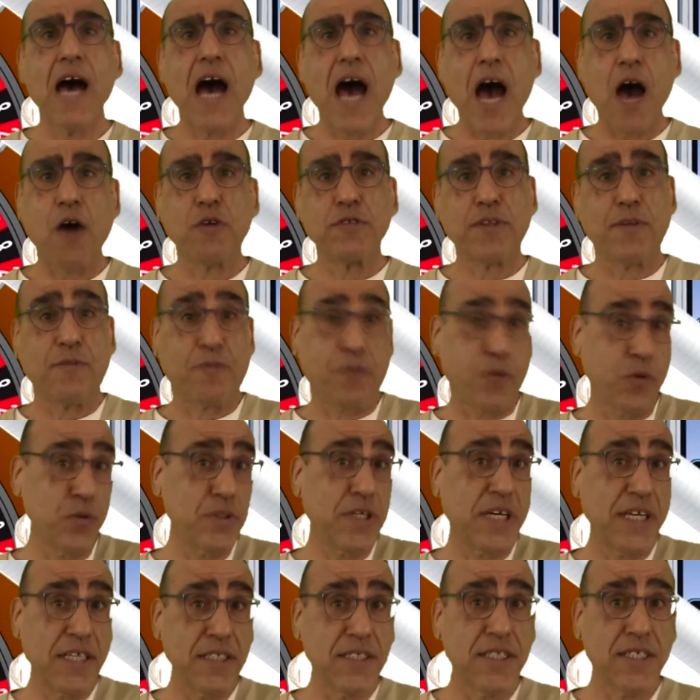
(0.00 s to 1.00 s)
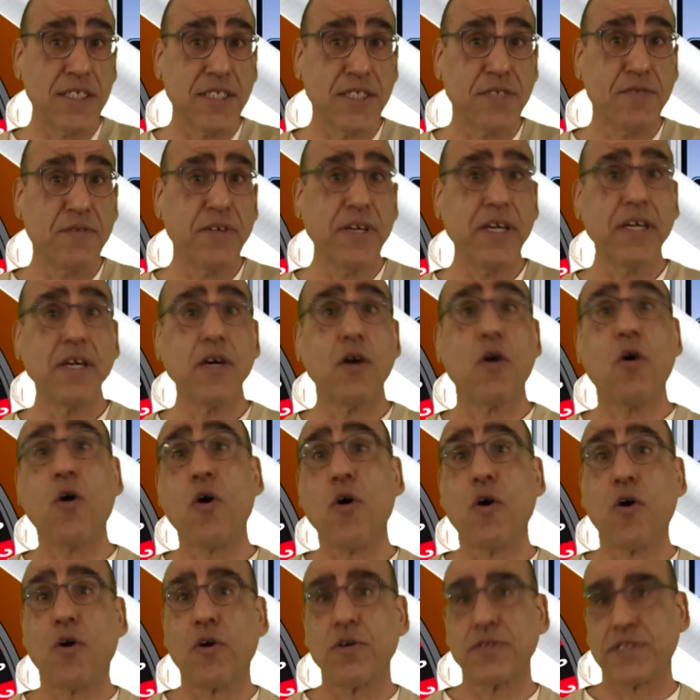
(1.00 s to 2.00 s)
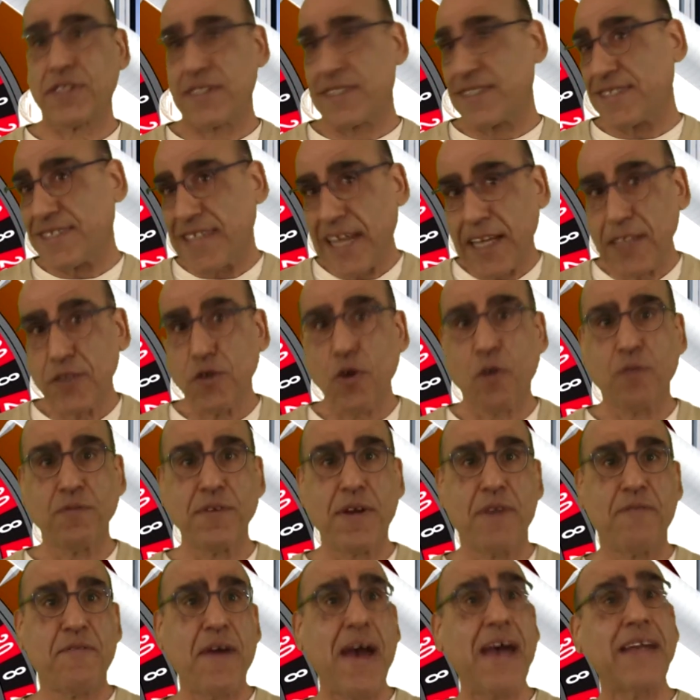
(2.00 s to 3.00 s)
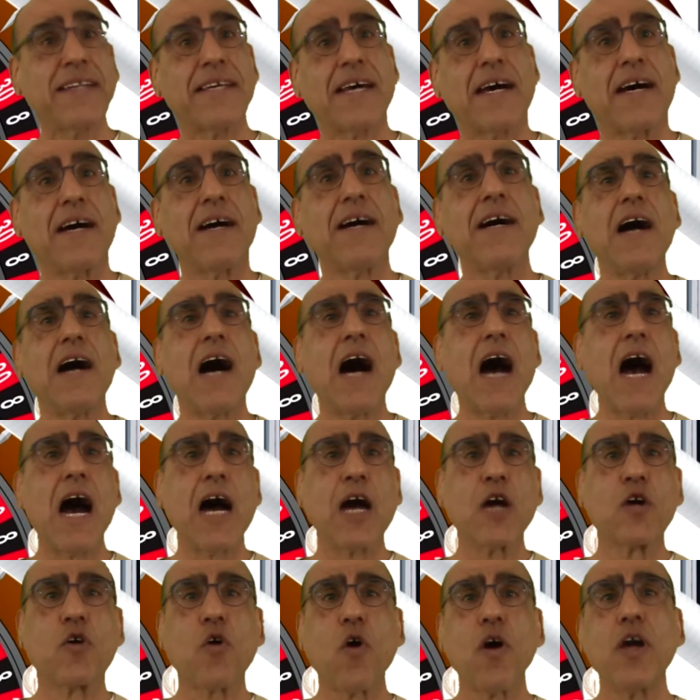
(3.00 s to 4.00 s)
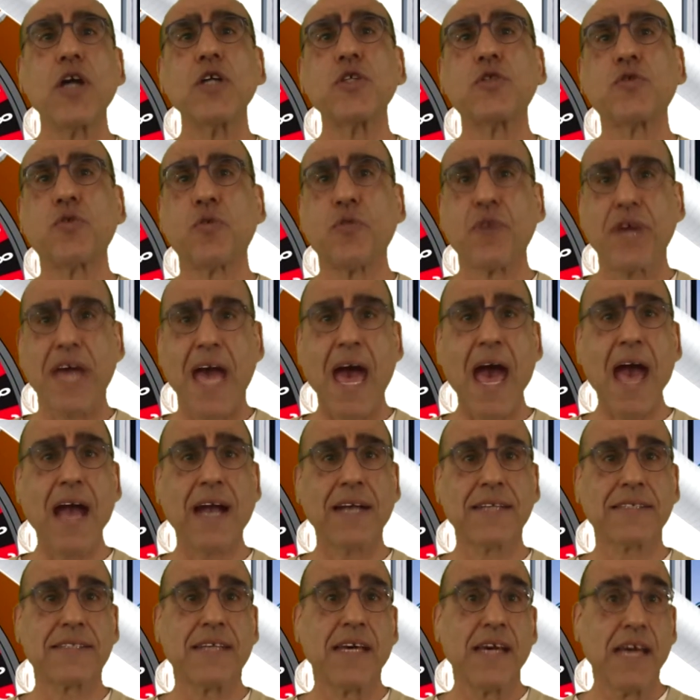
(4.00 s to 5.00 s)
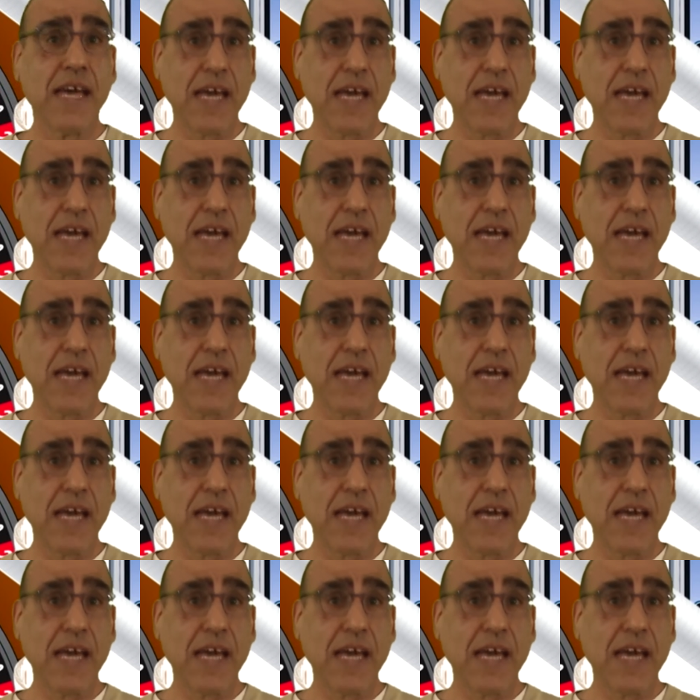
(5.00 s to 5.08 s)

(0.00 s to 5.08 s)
how the food industry or the state of Nevada are going to react